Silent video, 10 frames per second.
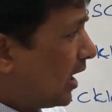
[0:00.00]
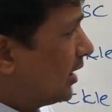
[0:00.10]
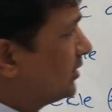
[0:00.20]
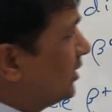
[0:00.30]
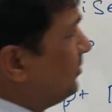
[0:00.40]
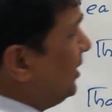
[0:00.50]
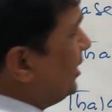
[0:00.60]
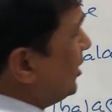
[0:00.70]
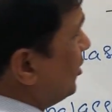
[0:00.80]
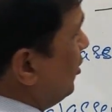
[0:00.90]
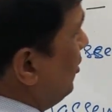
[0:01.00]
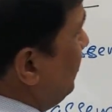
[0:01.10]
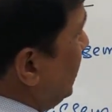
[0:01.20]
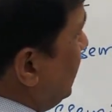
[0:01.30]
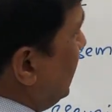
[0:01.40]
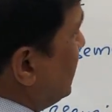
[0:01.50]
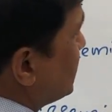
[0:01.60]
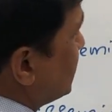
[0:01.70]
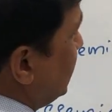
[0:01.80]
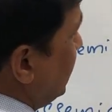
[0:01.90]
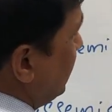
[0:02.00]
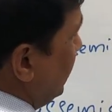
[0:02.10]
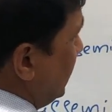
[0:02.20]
other beta globin is 0,